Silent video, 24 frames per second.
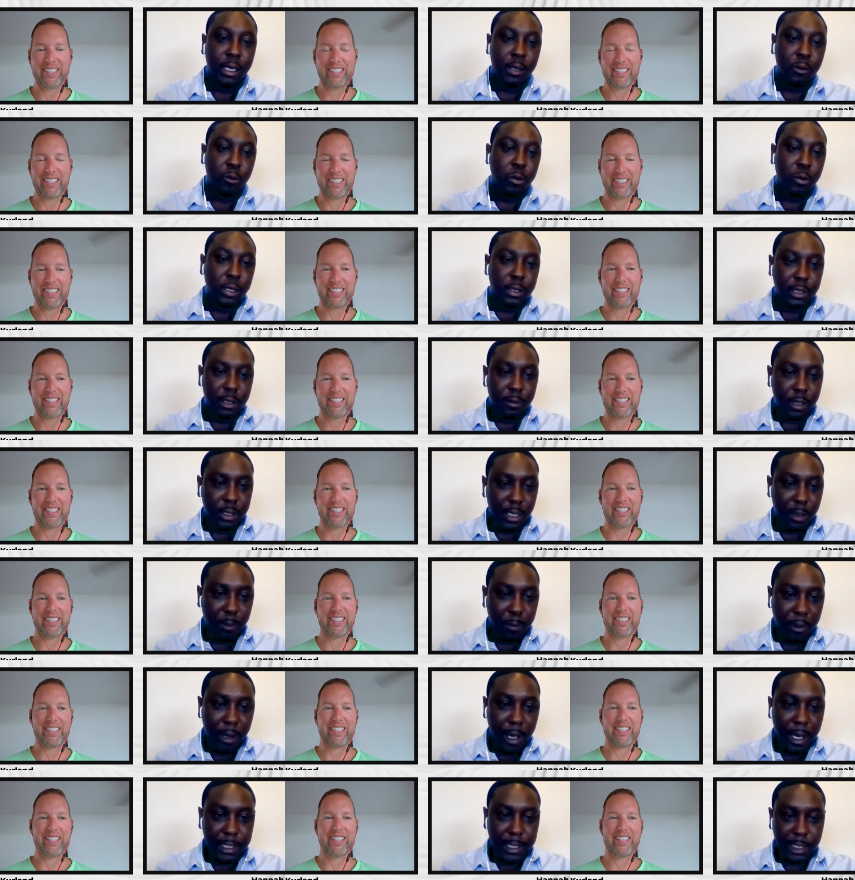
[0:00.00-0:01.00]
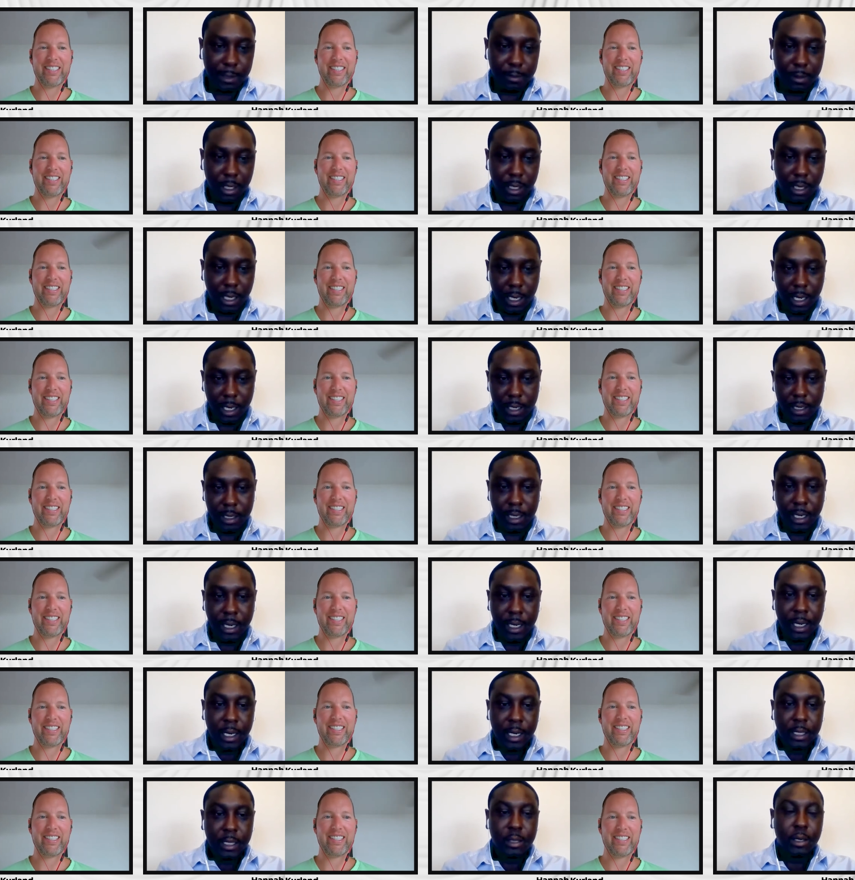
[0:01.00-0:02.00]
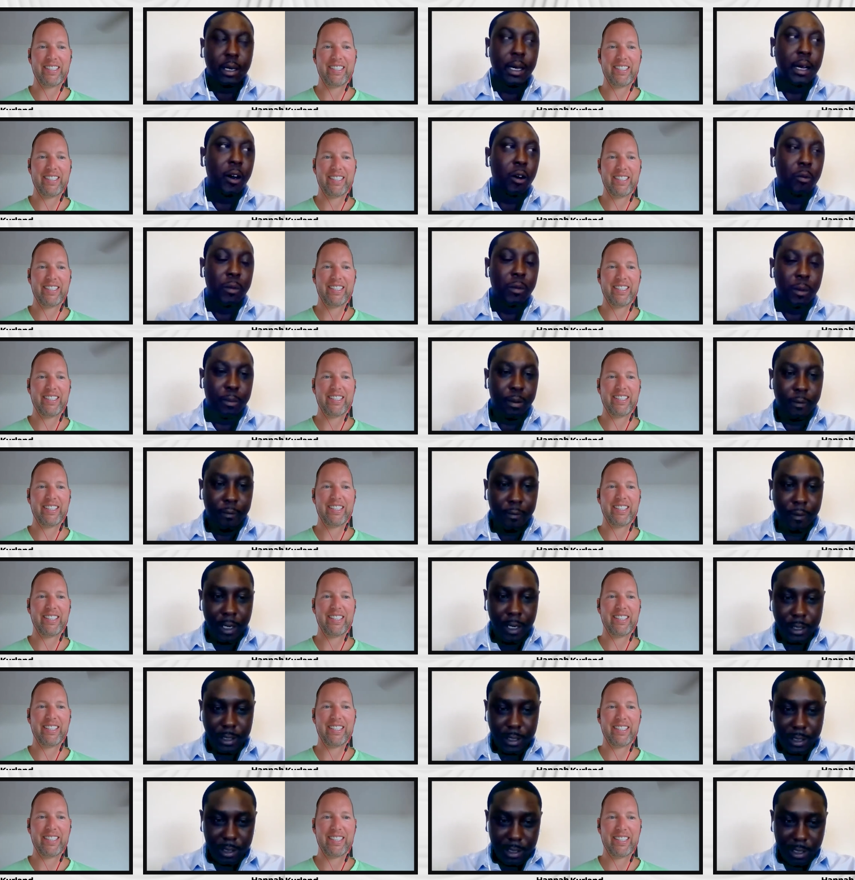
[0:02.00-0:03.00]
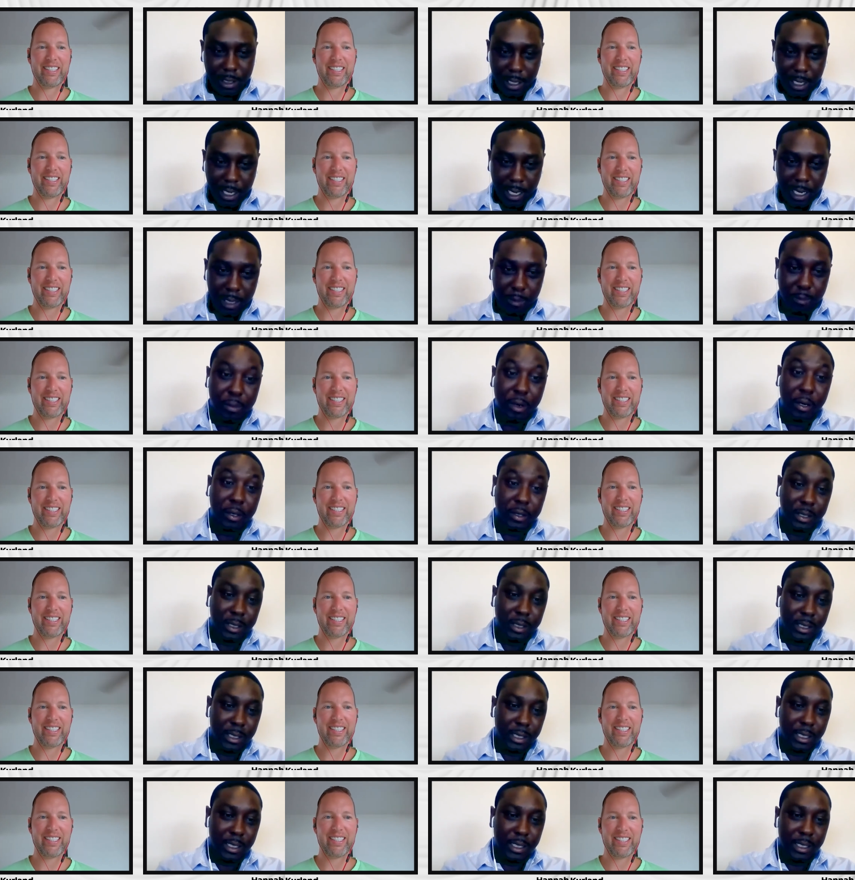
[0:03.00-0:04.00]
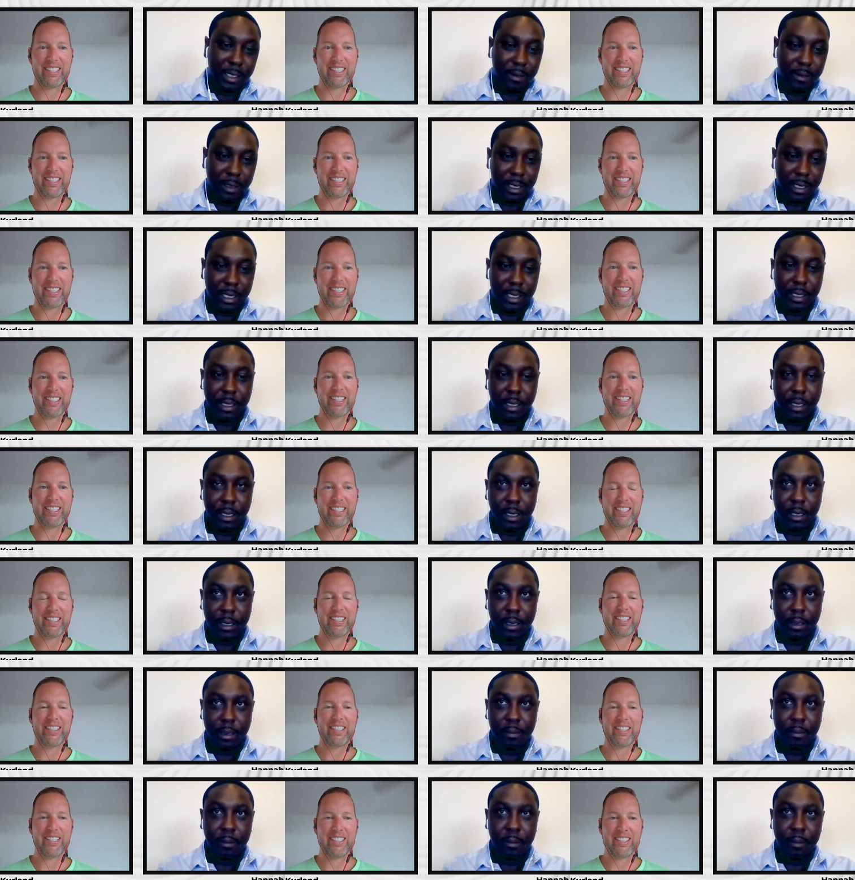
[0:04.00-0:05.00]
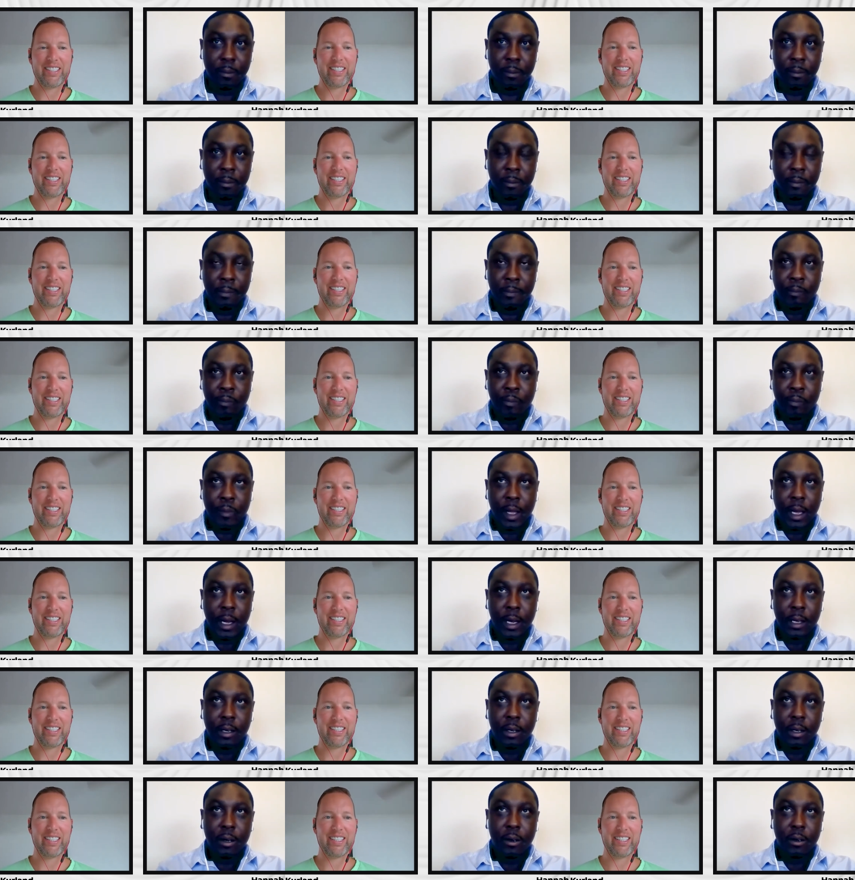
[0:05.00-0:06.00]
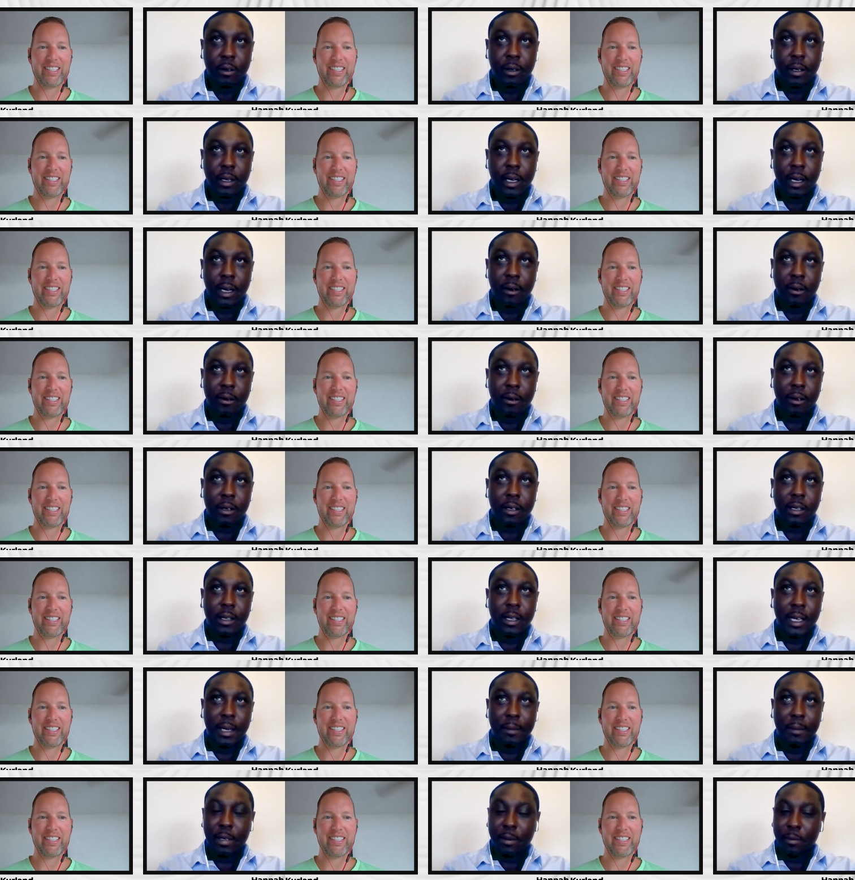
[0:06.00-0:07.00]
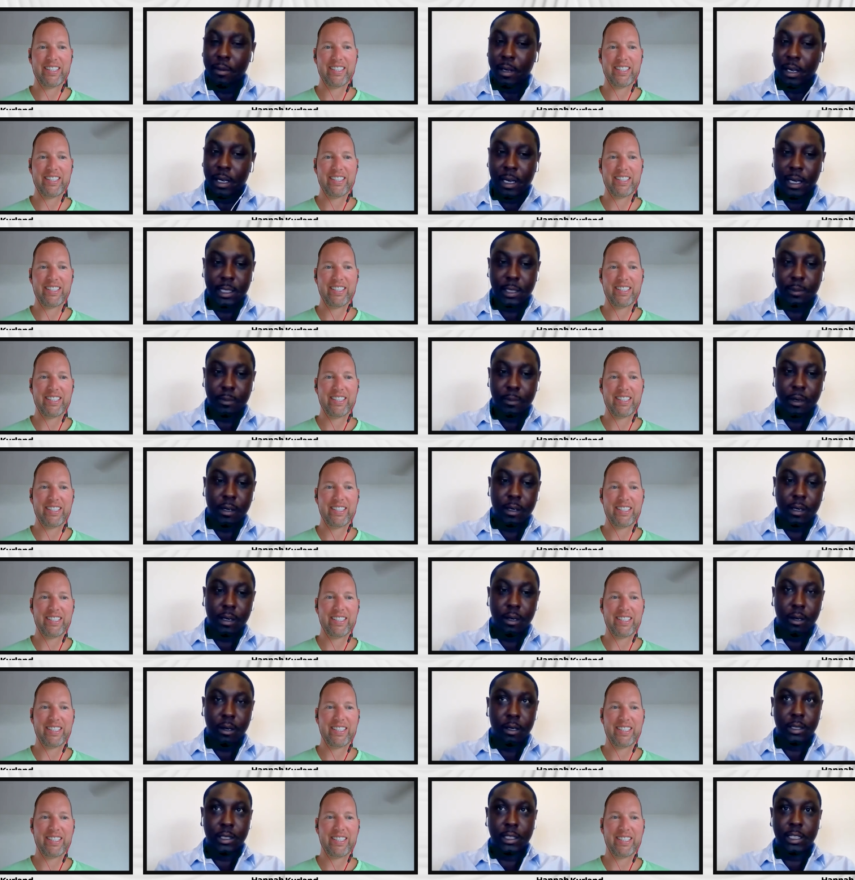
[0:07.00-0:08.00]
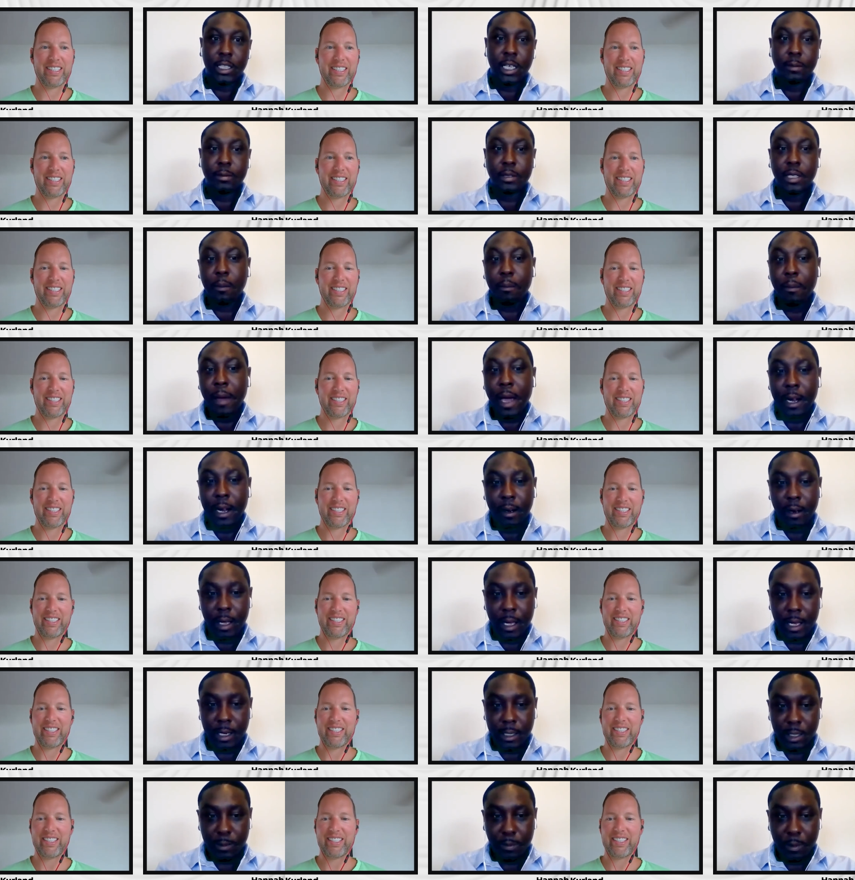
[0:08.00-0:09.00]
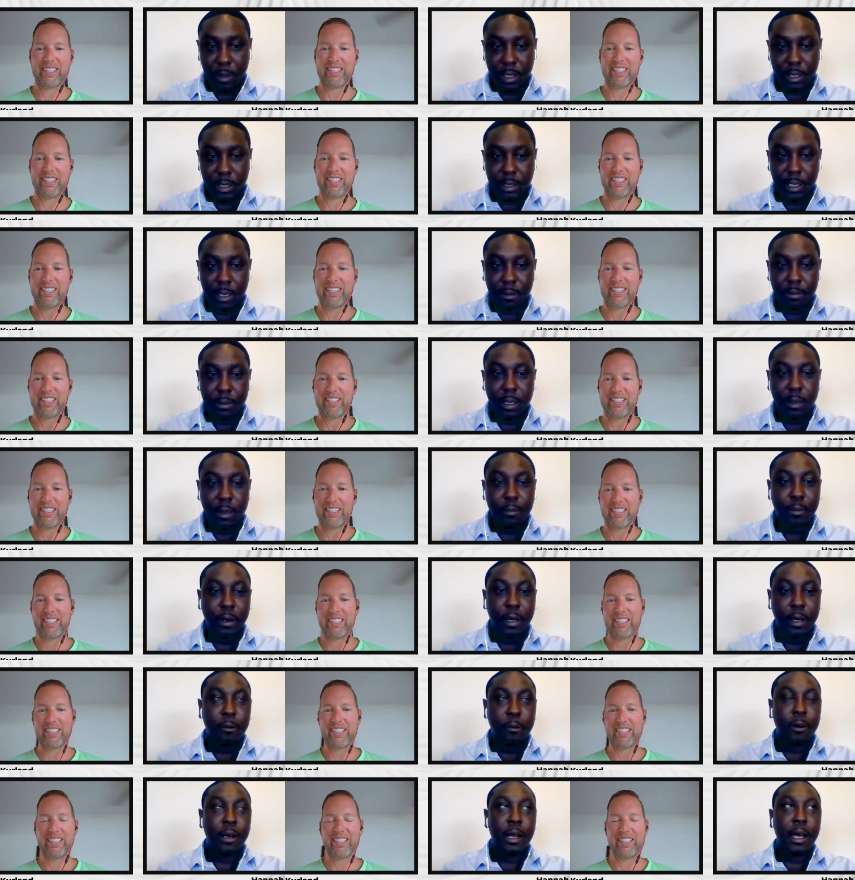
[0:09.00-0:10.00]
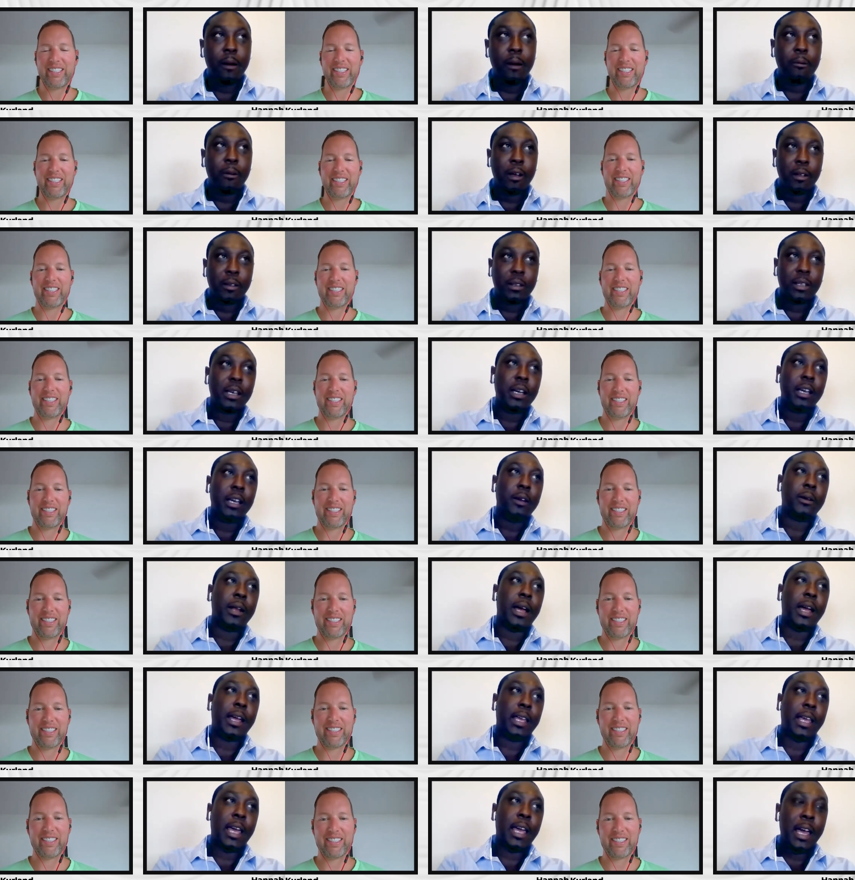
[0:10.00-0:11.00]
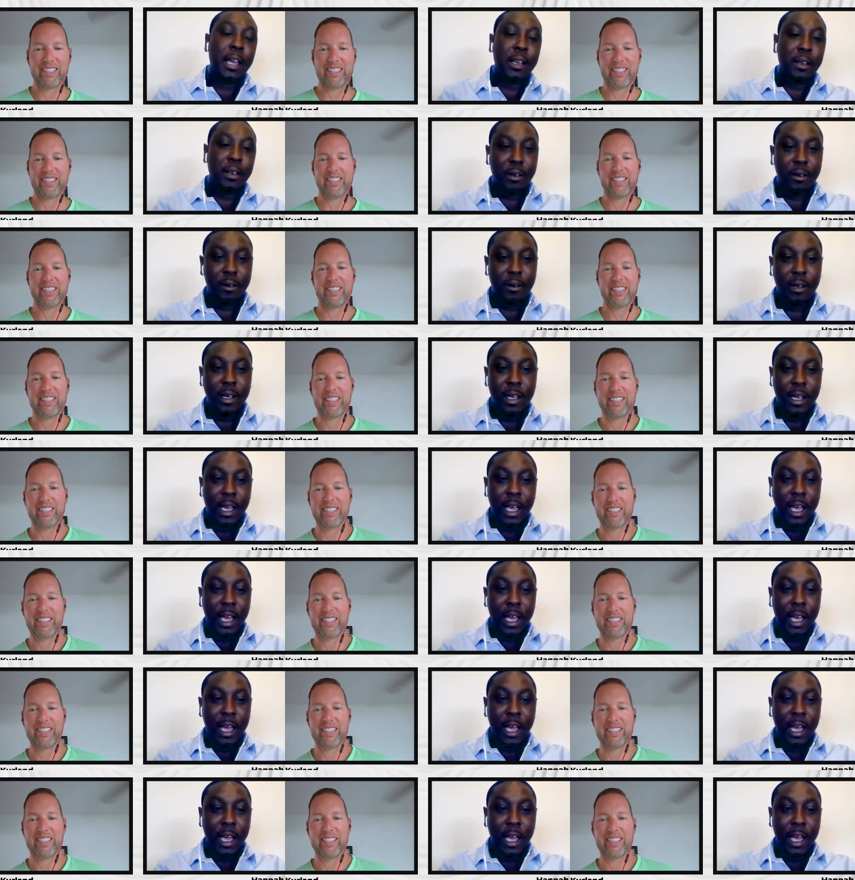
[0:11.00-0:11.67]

Speaker 1: and wisdom as I possibly can to help me professionally and personally, right? I don't claim to be an expert or a subject matter expert or something, but what I will tell you what I can do,